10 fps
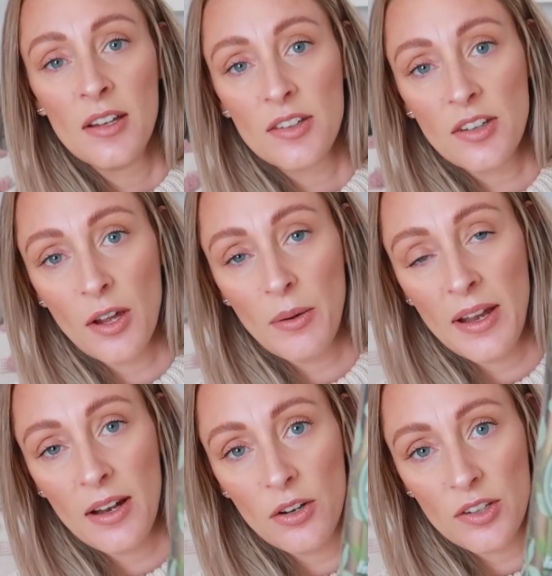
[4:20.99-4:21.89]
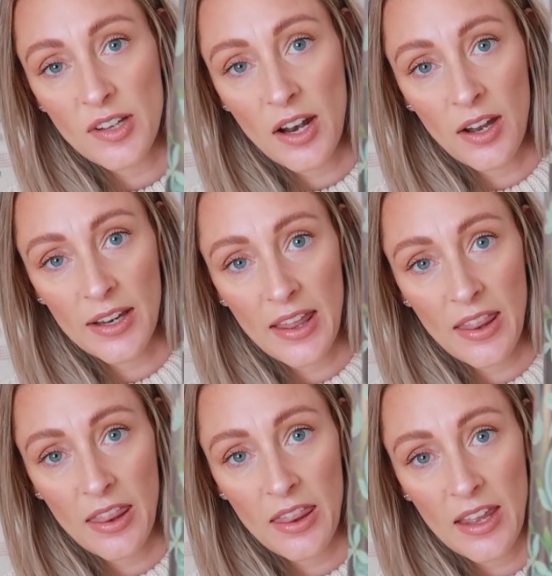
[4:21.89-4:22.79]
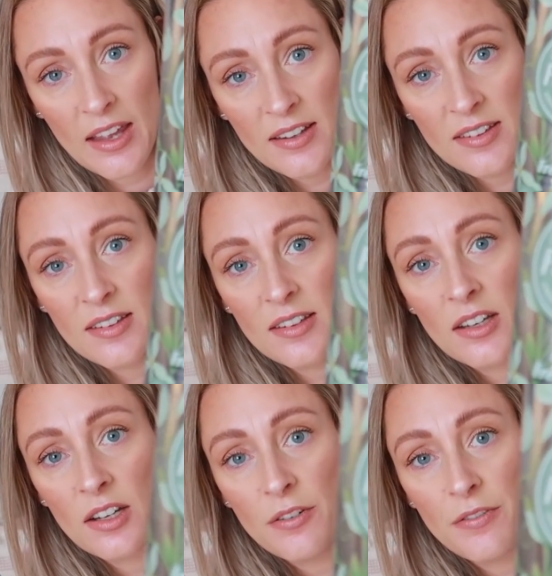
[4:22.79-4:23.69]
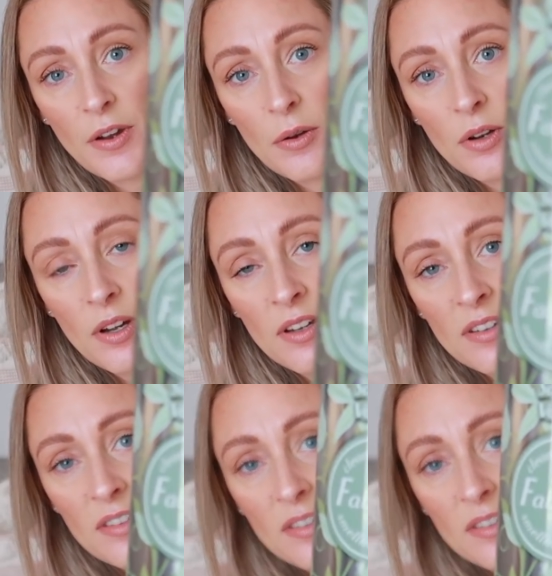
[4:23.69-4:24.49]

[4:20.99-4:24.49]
so it looks like this. Is it gonna focus?